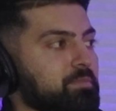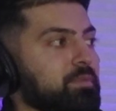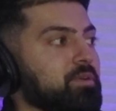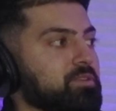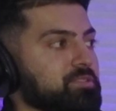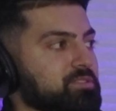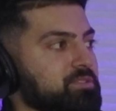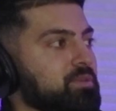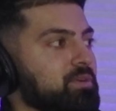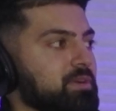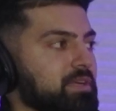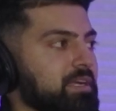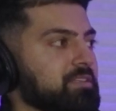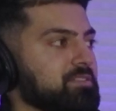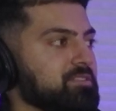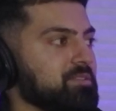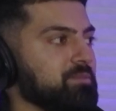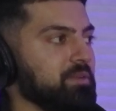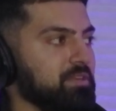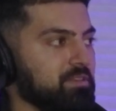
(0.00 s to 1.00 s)
personal
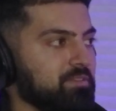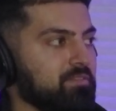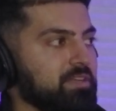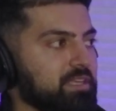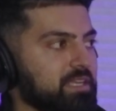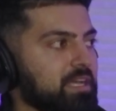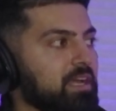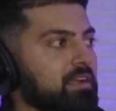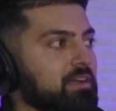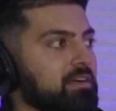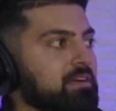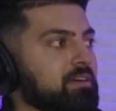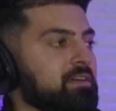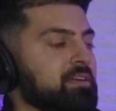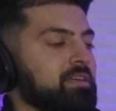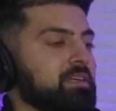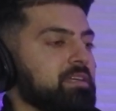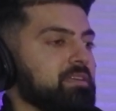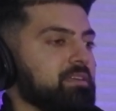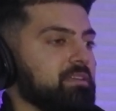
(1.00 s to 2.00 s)
against them, like a vendetta.
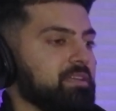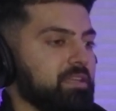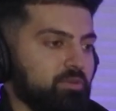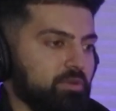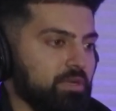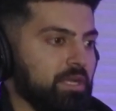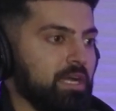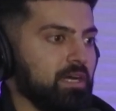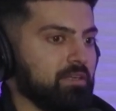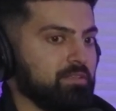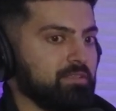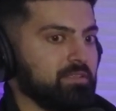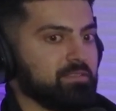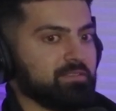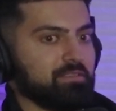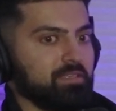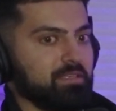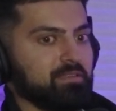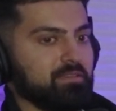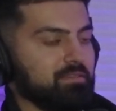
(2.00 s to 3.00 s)
In reality,
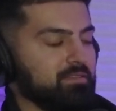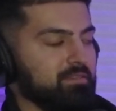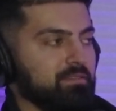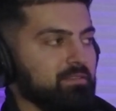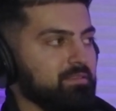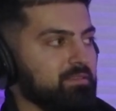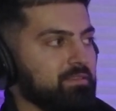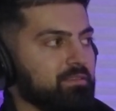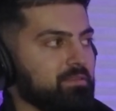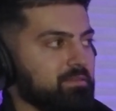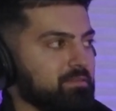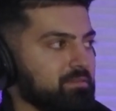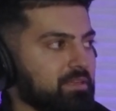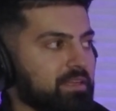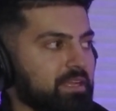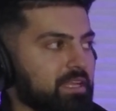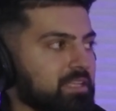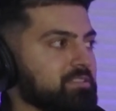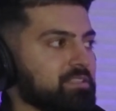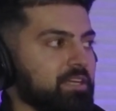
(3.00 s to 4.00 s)
it's like
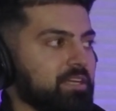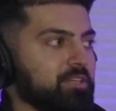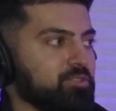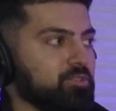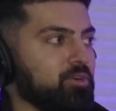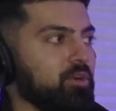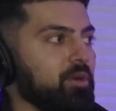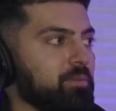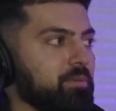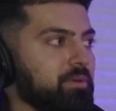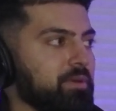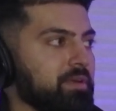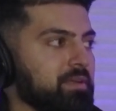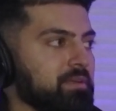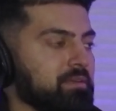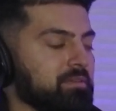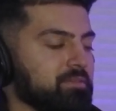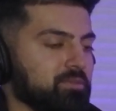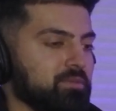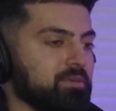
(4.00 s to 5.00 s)
an inside job,
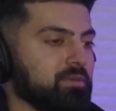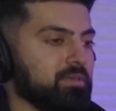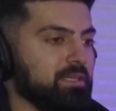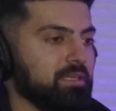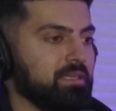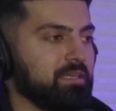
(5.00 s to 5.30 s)
right? So